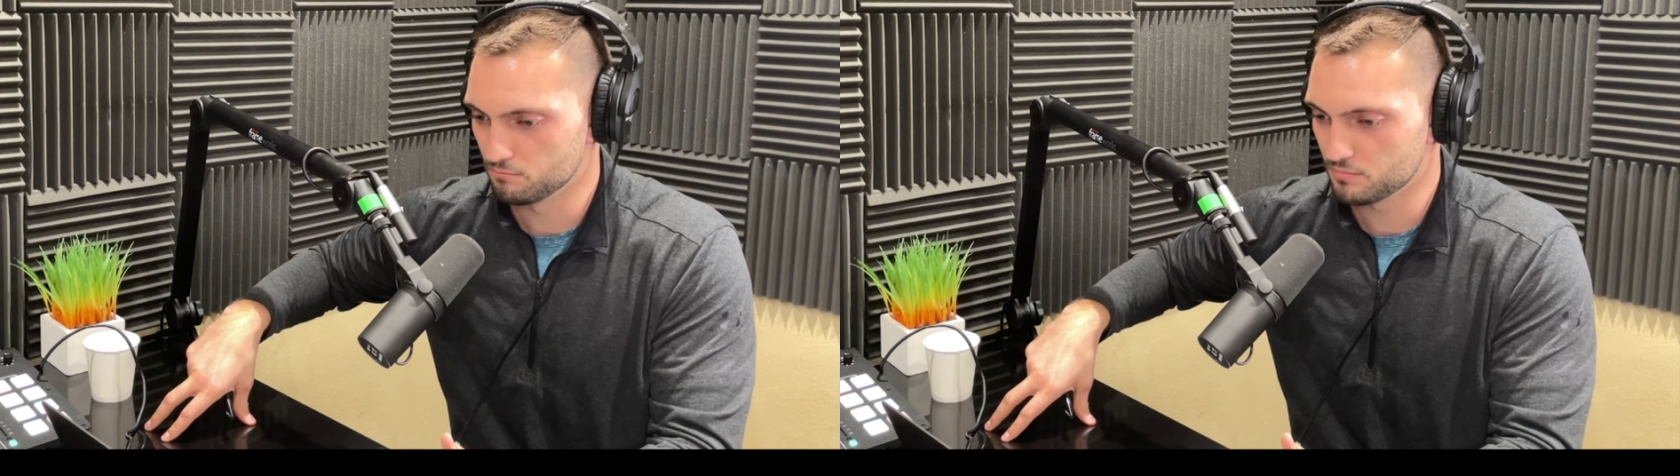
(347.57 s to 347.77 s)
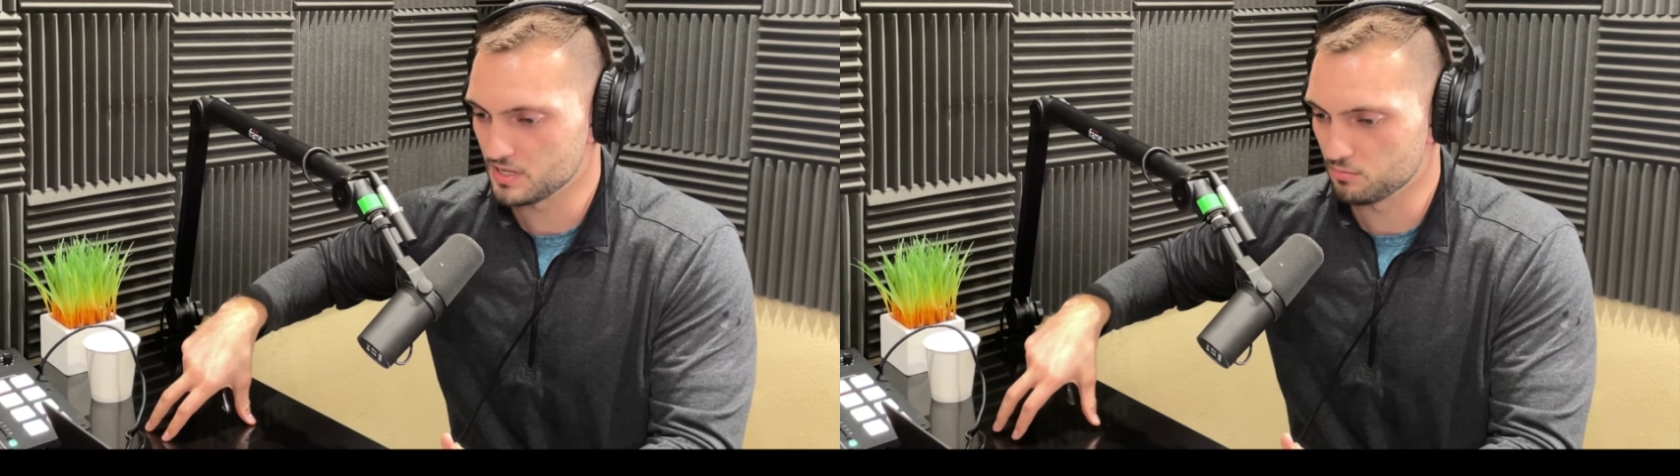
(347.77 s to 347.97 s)

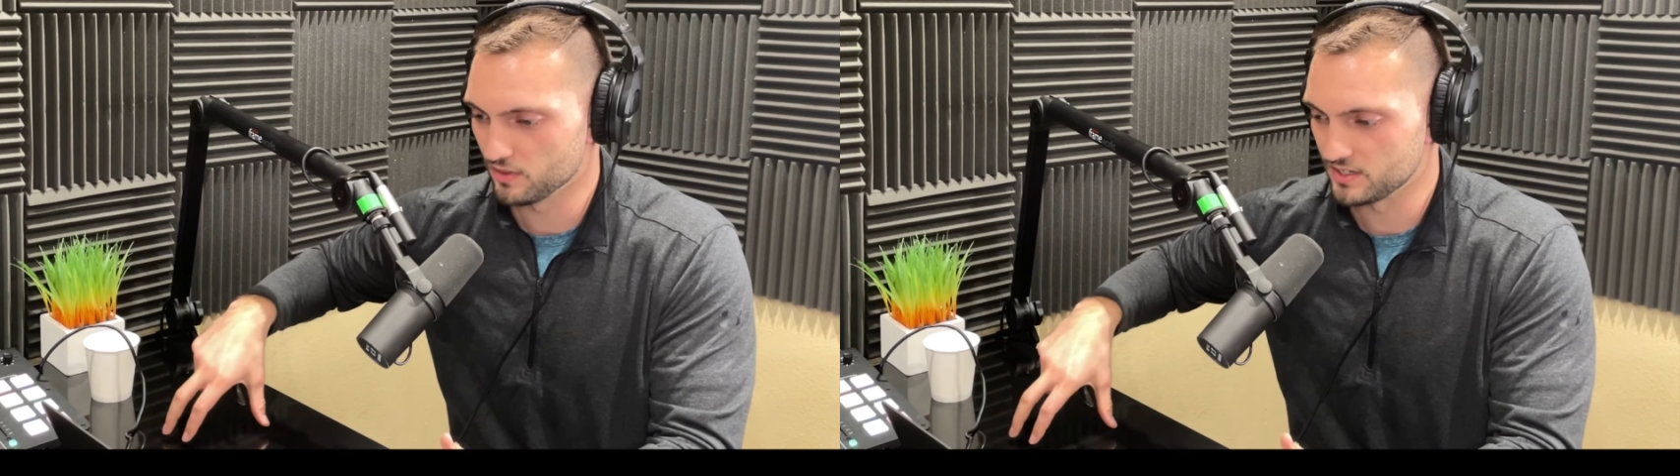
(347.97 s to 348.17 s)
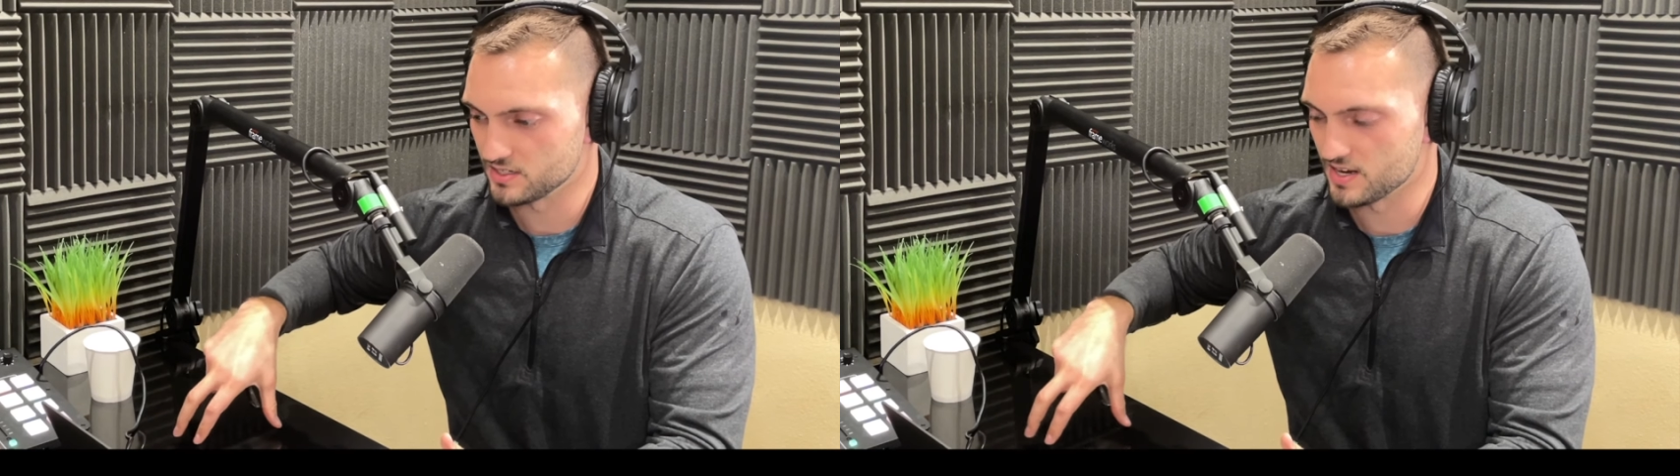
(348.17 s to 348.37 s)
people
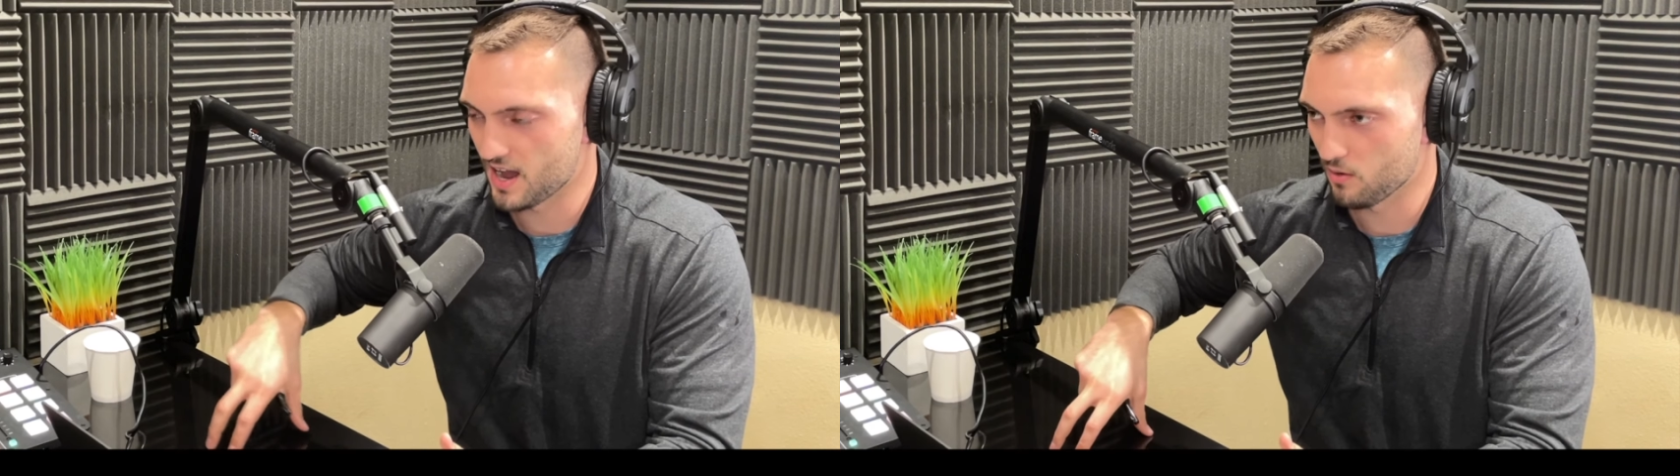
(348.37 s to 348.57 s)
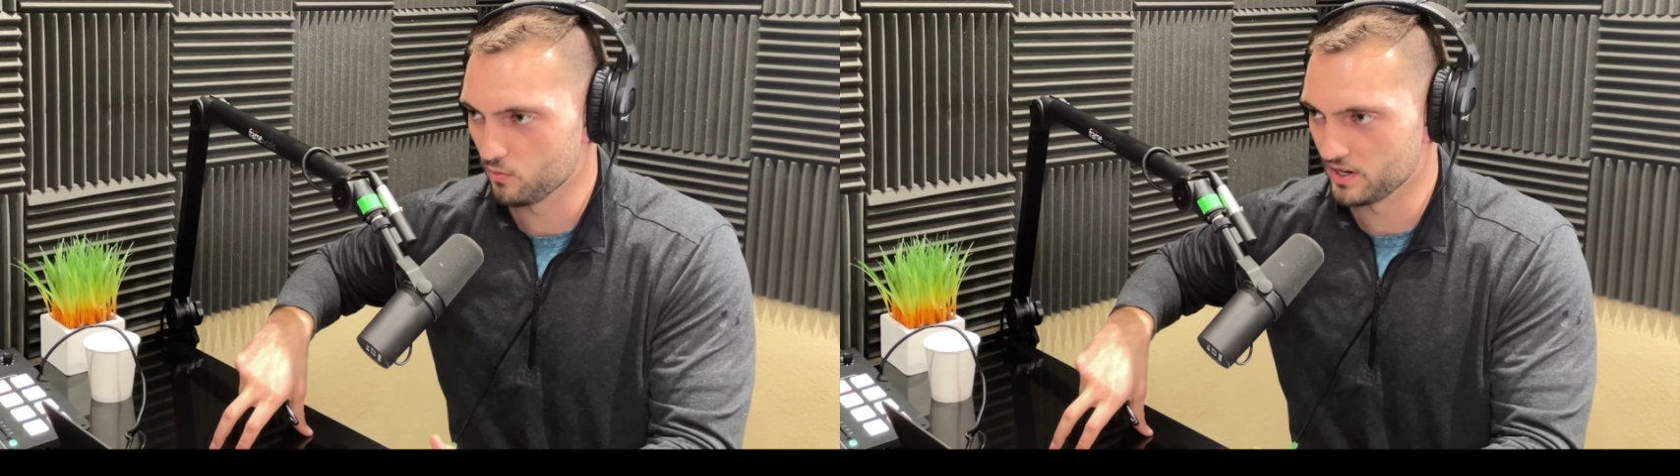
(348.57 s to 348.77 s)
that did
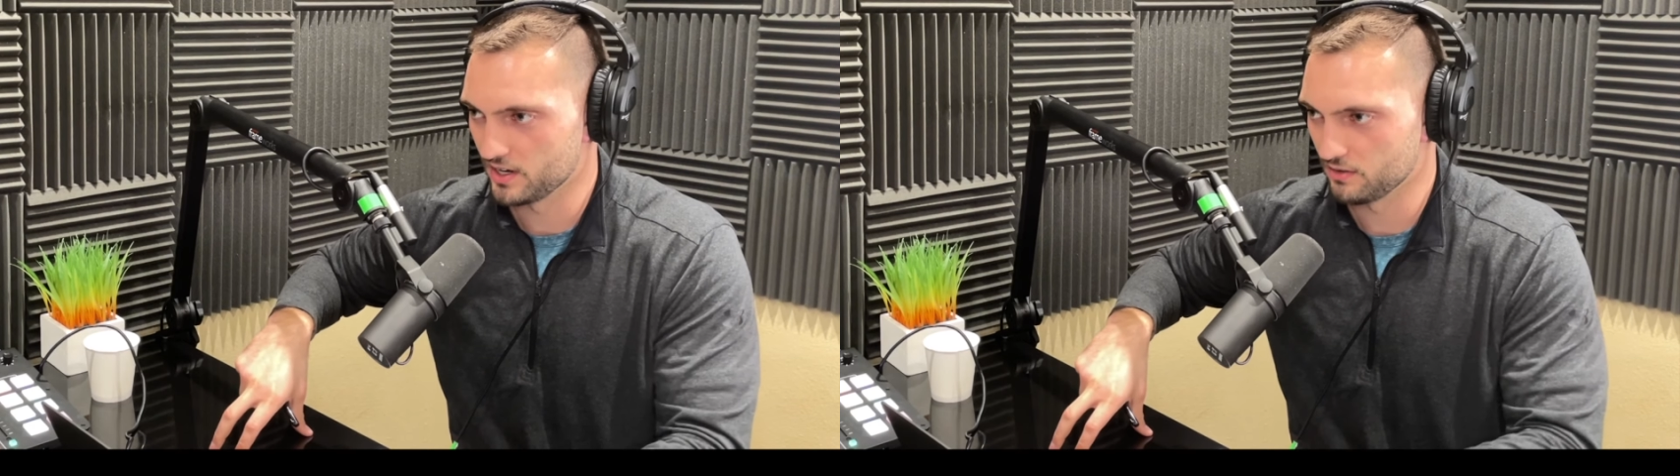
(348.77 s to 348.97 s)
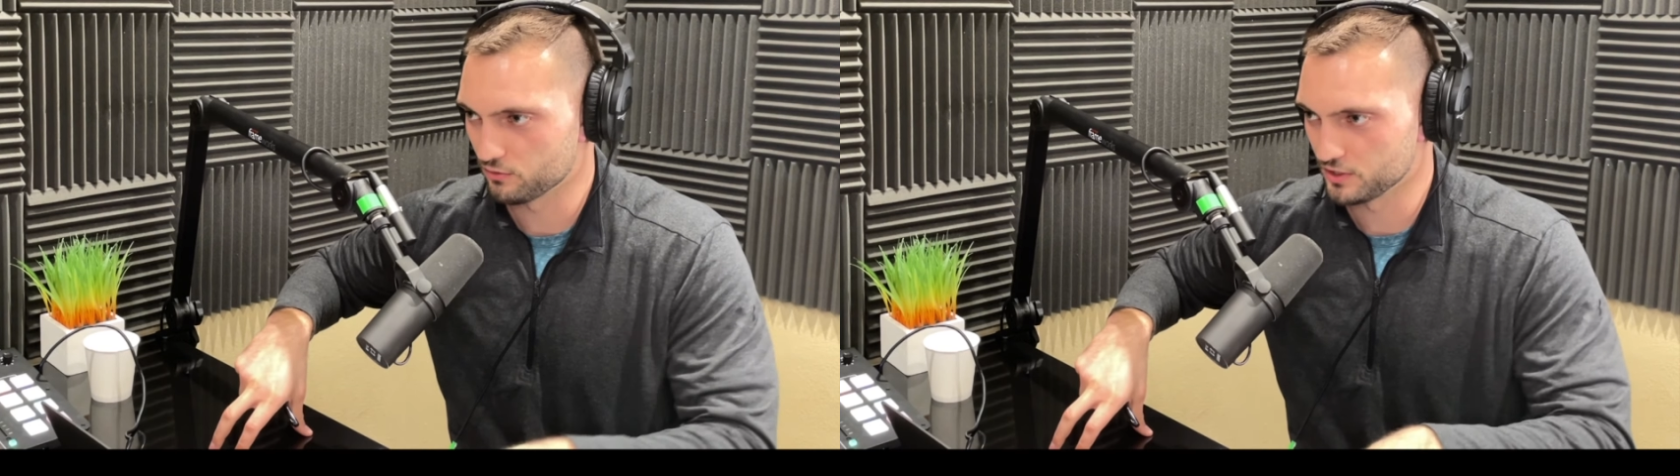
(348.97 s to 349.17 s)
not win
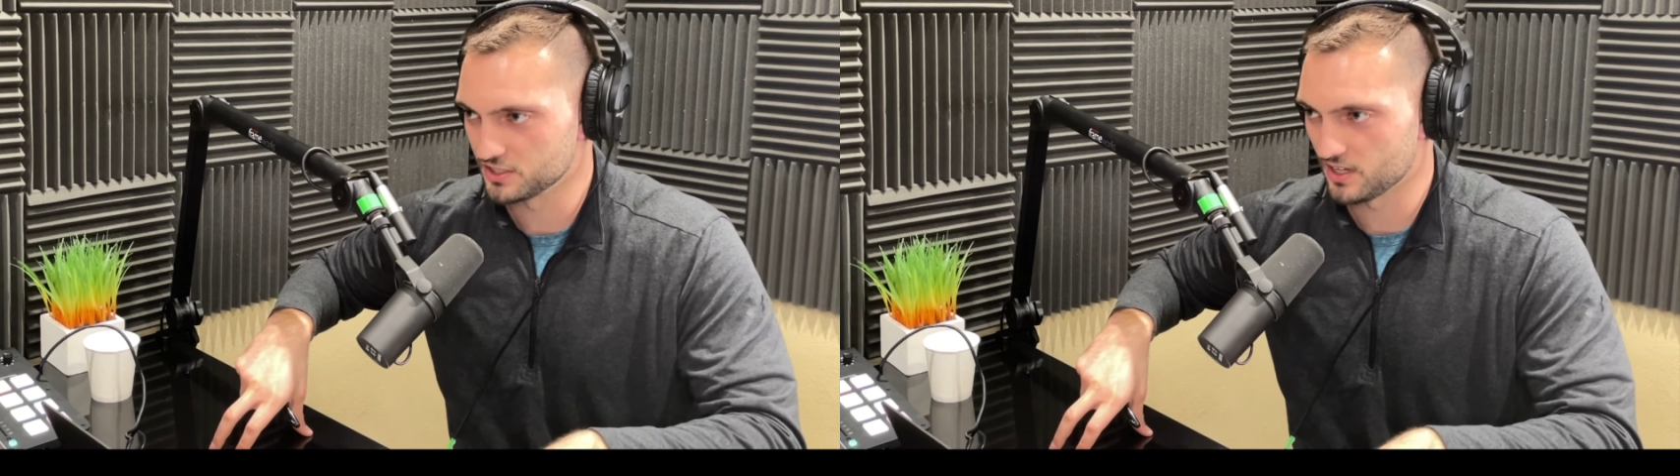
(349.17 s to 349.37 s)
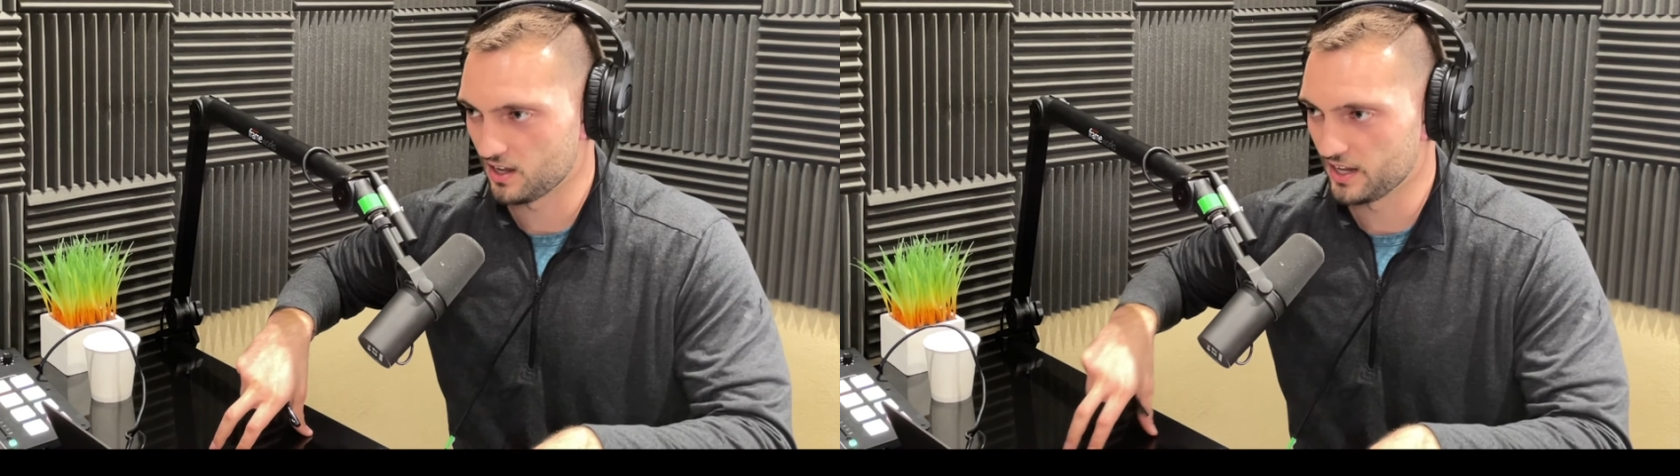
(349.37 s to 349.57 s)
in
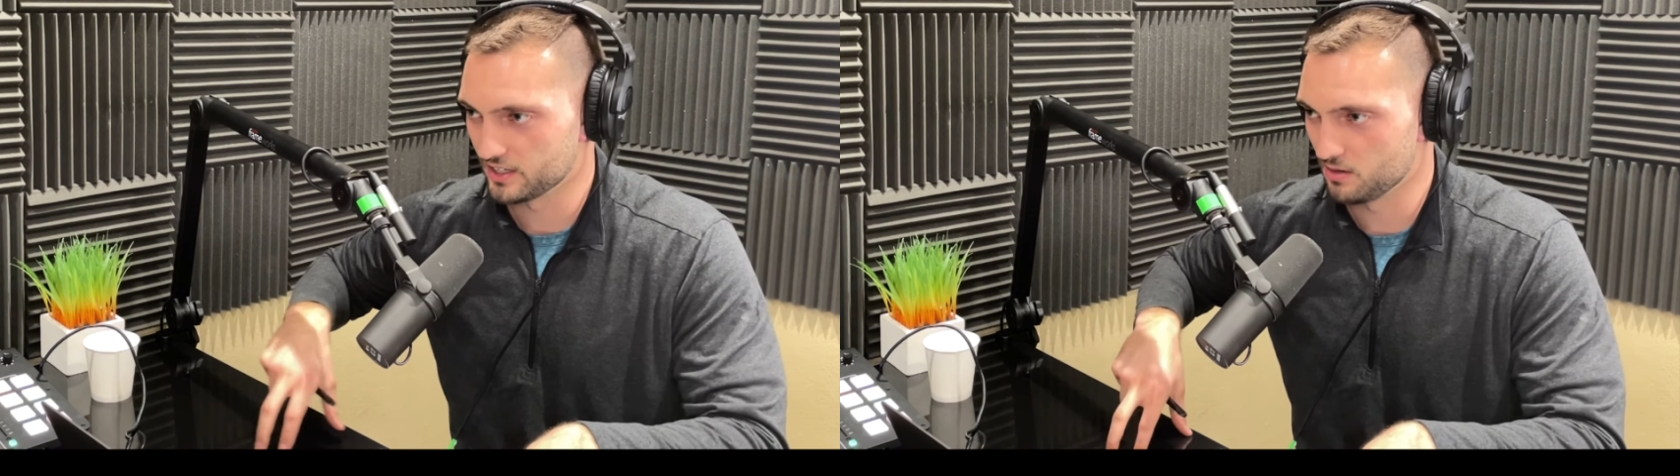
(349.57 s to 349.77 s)
freestyle had